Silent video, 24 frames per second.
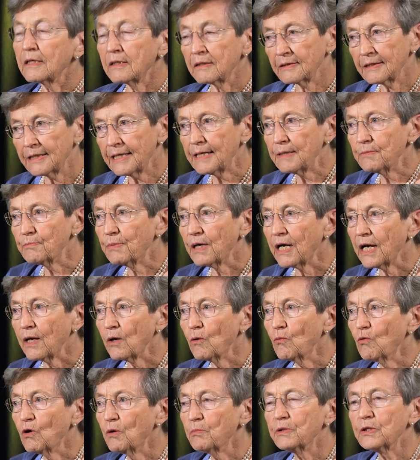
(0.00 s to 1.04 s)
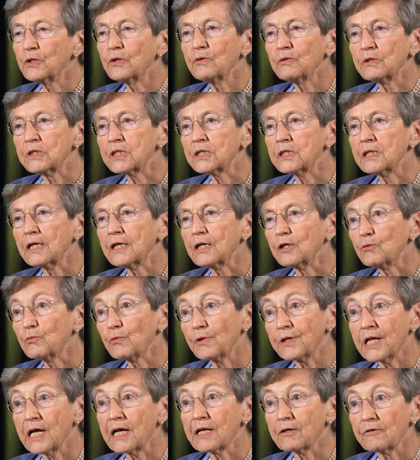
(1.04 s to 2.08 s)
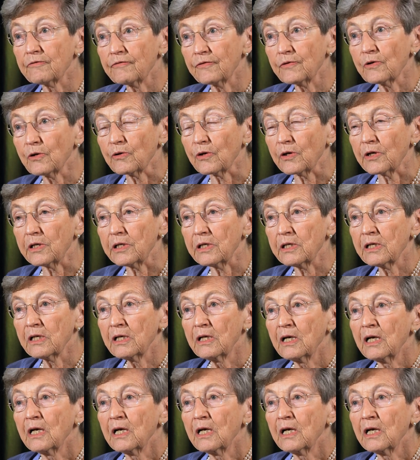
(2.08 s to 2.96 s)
led by a woman who had studied with Anna Freud.